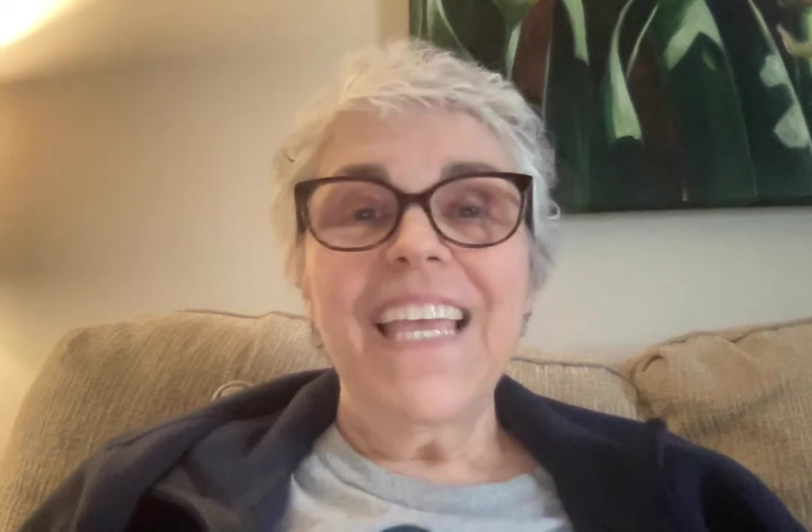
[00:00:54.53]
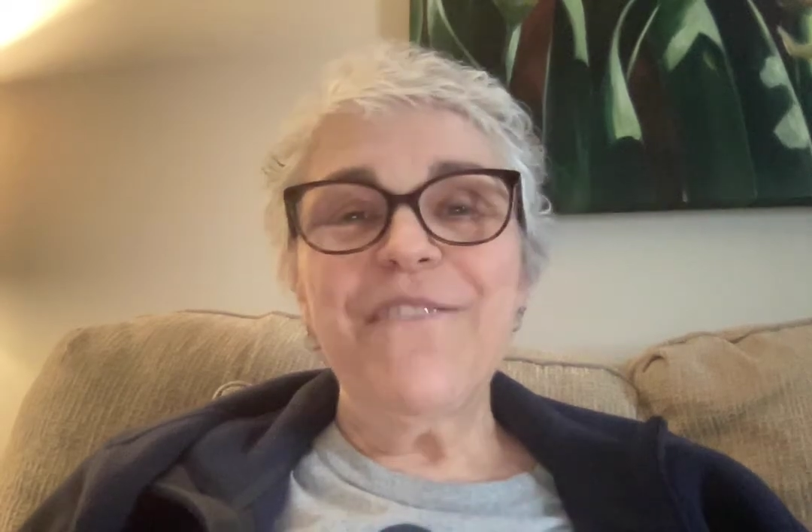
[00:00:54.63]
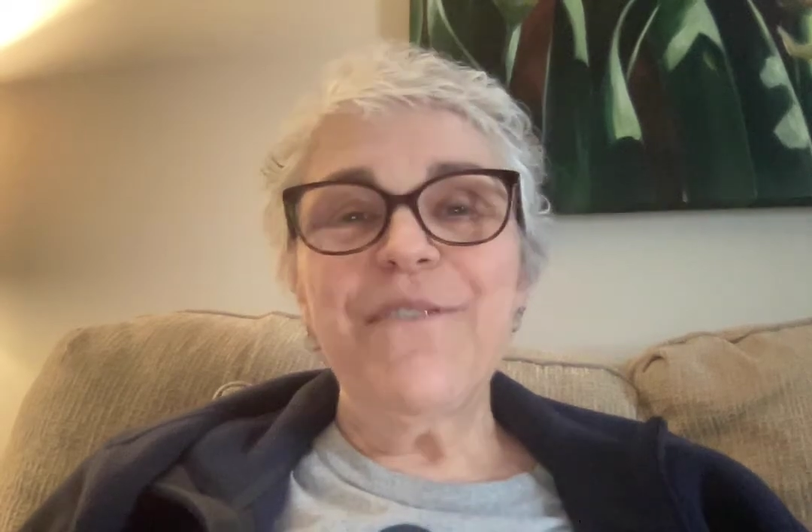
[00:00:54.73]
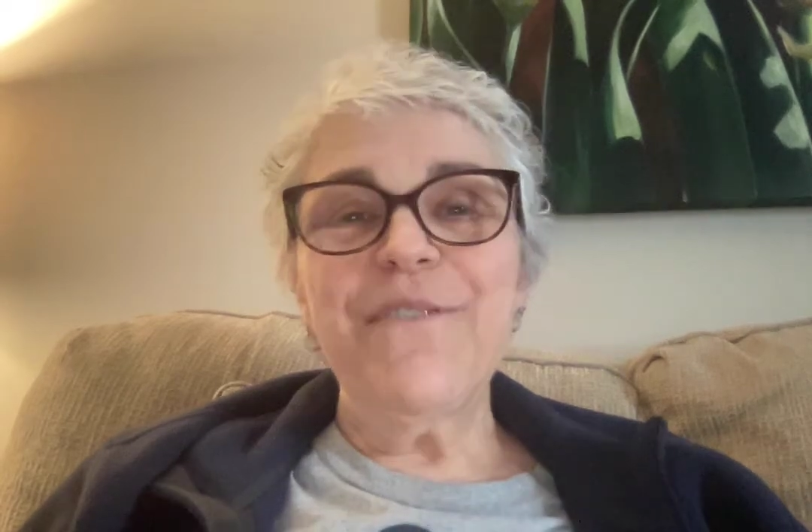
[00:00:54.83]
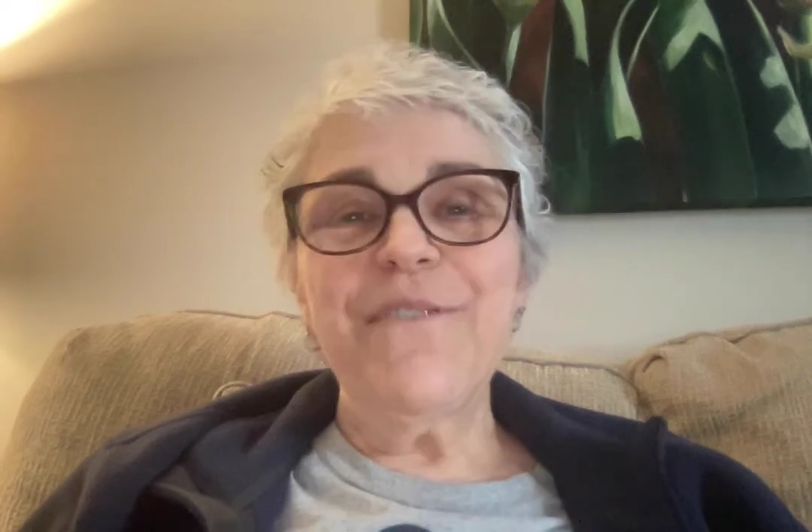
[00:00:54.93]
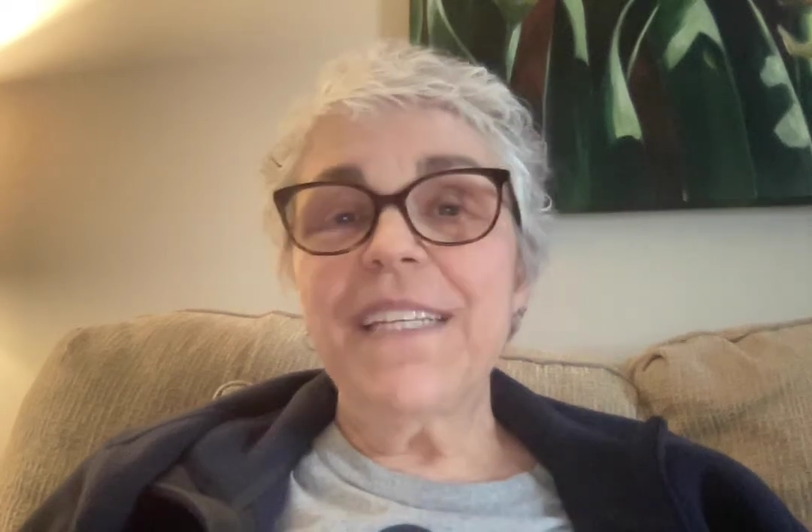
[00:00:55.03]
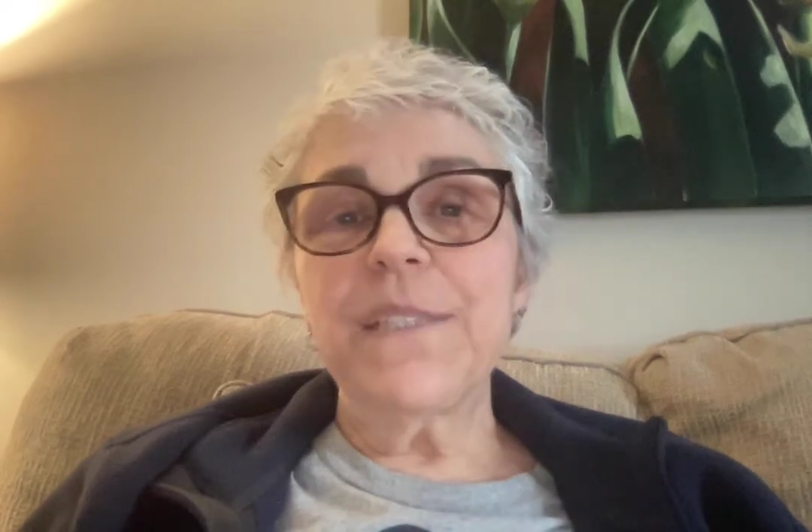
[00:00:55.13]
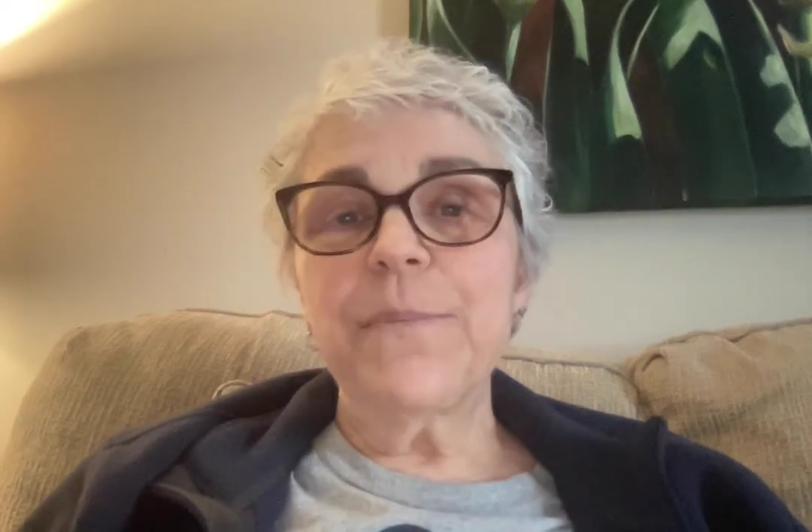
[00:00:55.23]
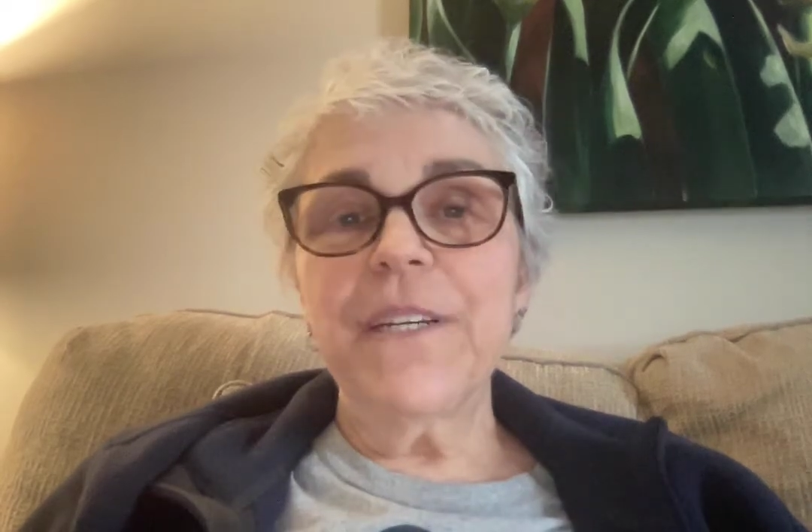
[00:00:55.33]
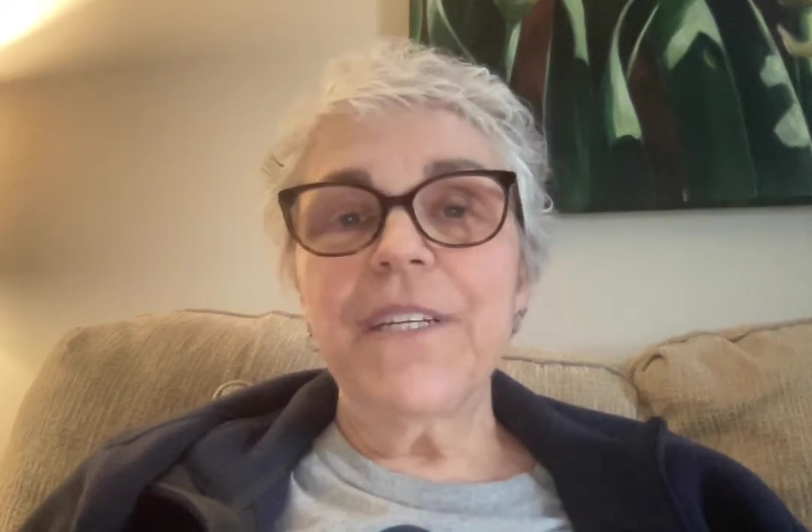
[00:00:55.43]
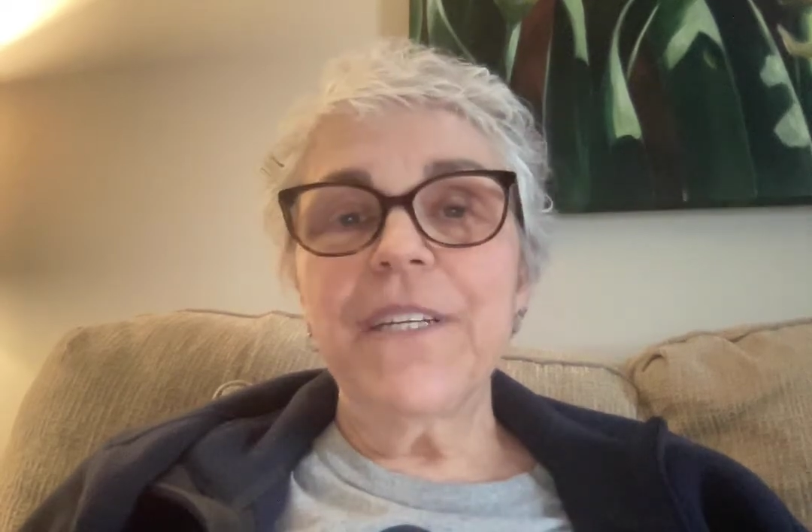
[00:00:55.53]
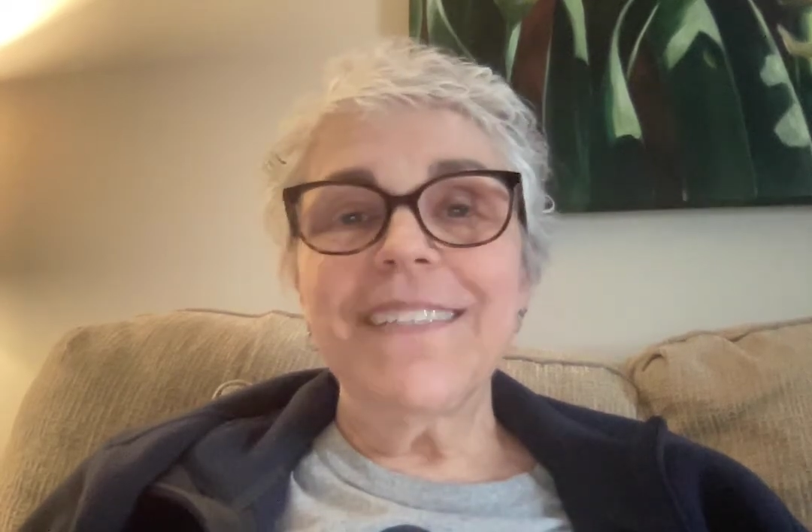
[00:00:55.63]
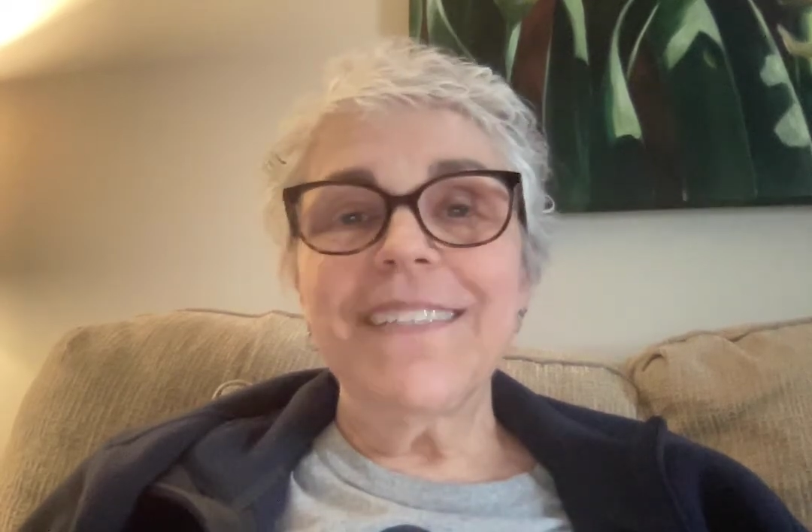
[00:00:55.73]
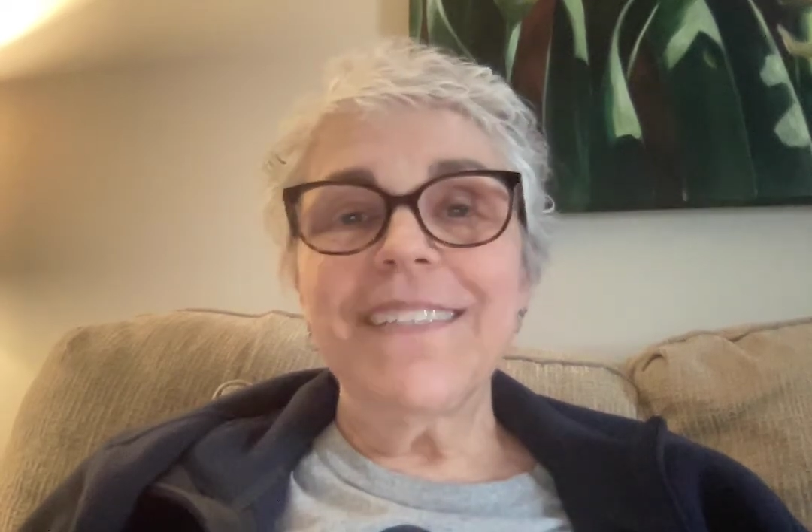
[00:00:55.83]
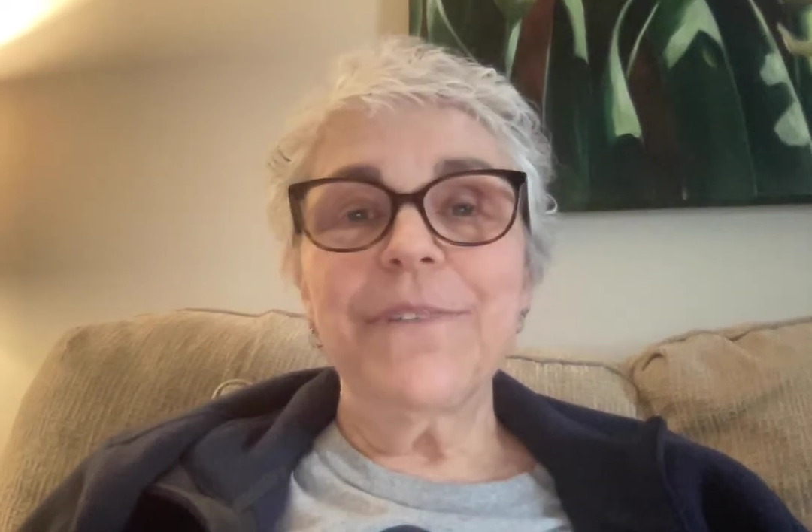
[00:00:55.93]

Given my experience